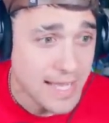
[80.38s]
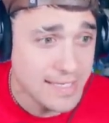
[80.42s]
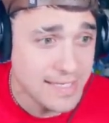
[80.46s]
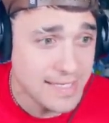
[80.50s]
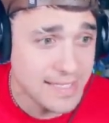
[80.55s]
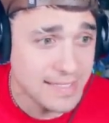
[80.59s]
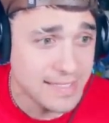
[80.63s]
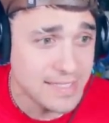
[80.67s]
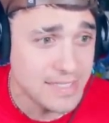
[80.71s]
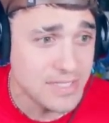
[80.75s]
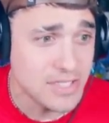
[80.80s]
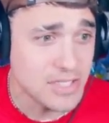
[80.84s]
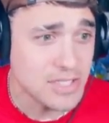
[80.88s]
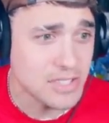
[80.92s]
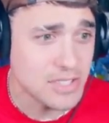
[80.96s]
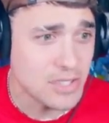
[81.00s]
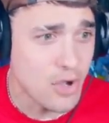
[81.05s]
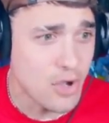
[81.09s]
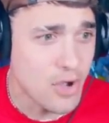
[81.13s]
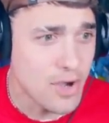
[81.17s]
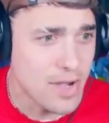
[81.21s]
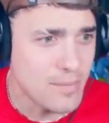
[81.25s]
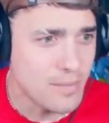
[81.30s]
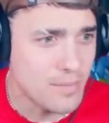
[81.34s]
I nearly
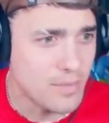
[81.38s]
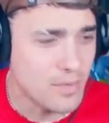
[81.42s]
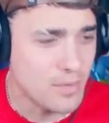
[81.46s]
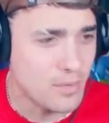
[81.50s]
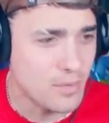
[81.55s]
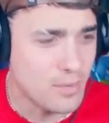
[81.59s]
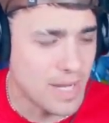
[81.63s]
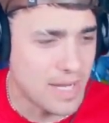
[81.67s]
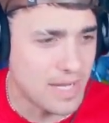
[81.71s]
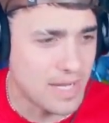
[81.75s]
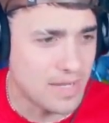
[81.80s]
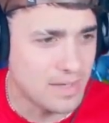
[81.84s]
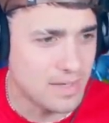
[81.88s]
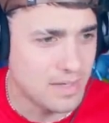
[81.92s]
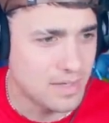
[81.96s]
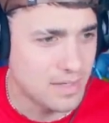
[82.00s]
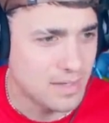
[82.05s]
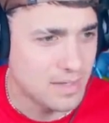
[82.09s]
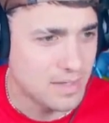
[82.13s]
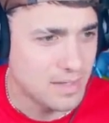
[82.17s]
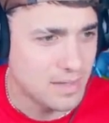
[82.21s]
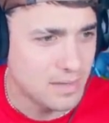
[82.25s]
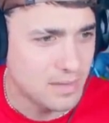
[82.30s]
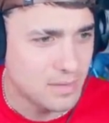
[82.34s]
just caught him. Wait,
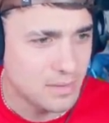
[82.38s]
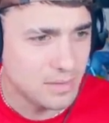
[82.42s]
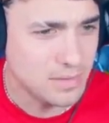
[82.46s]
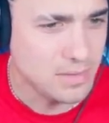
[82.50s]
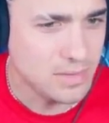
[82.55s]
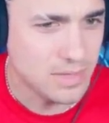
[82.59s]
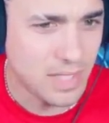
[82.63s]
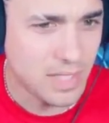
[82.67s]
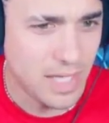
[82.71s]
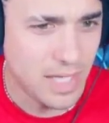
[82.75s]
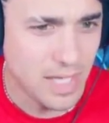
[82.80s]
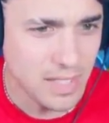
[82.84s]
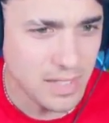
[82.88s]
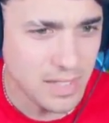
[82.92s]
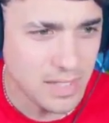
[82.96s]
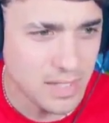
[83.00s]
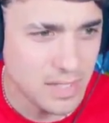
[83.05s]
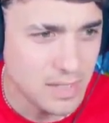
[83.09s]
what the heck?